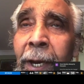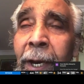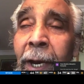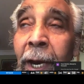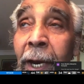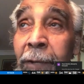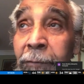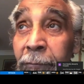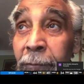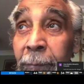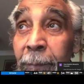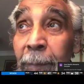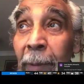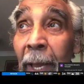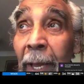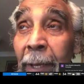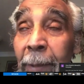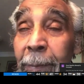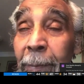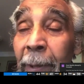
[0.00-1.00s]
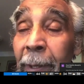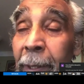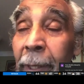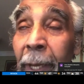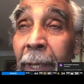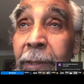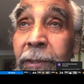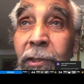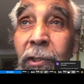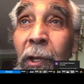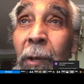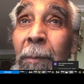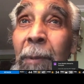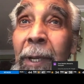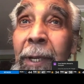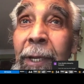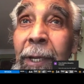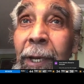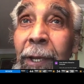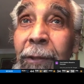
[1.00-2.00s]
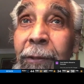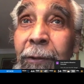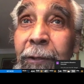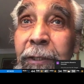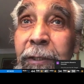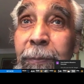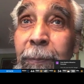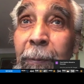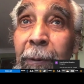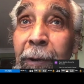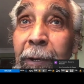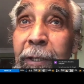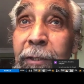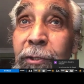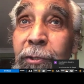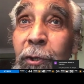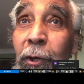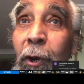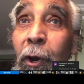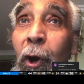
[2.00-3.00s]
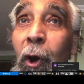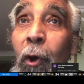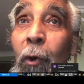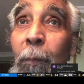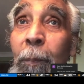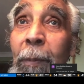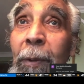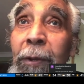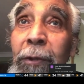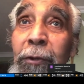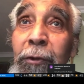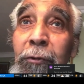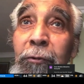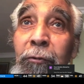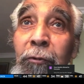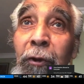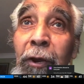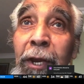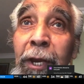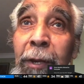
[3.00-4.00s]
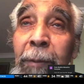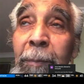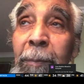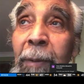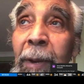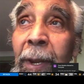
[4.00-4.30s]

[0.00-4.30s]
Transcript: one hundred Black Men, like so many other experiences, you hope and you dream